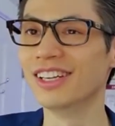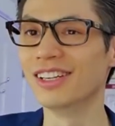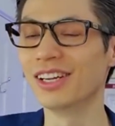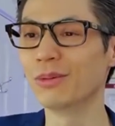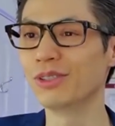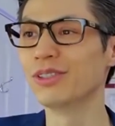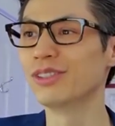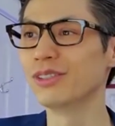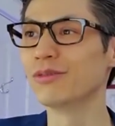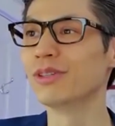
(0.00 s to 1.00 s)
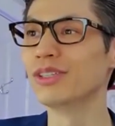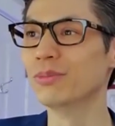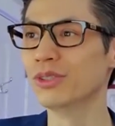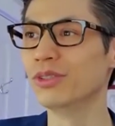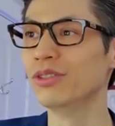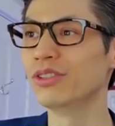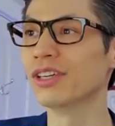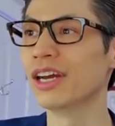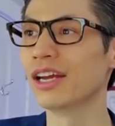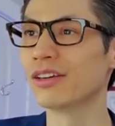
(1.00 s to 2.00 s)
It helps you to reduce
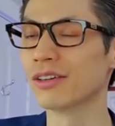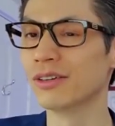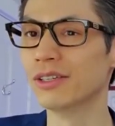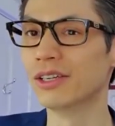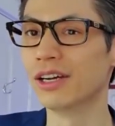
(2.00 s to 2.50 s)
your anger.